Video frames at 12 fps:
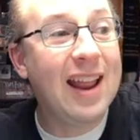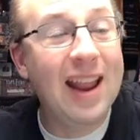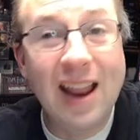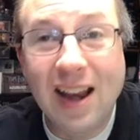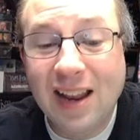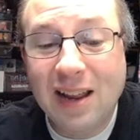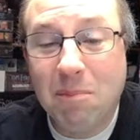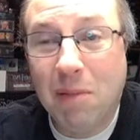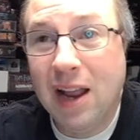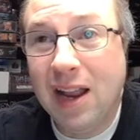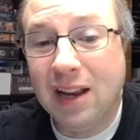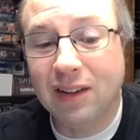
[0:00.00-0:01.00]
any
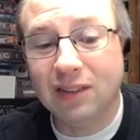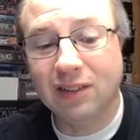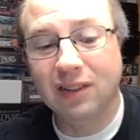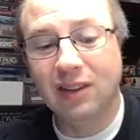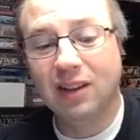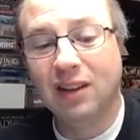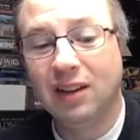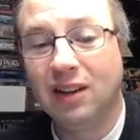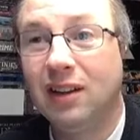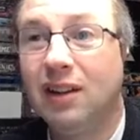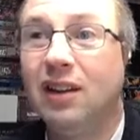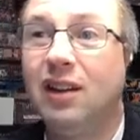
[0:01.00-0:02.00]
paint
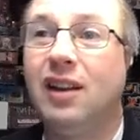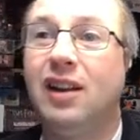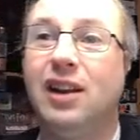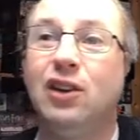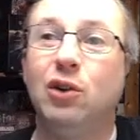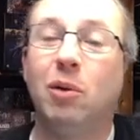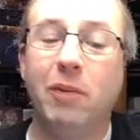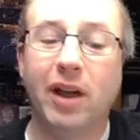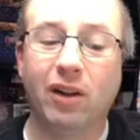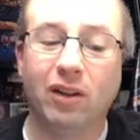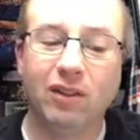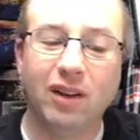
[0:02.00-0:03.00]
into a
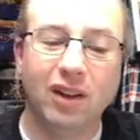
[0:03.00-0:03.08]
metal.